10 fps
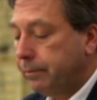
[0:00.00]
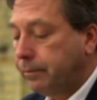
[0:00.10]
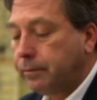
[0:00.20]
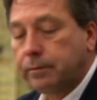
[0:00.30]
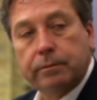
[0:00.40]

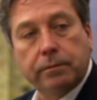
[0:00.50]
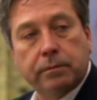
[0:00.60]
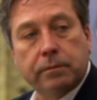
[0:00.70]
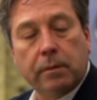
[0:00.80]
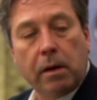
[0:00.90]

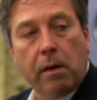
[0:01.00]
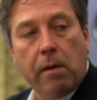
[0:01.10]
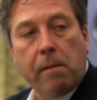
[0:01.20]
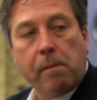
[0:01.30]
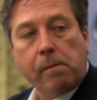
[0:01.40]
depth of
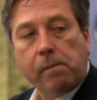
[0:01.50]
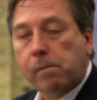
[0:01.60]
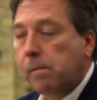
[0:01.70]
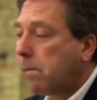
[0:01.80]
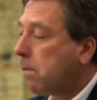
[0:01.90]
flavour in the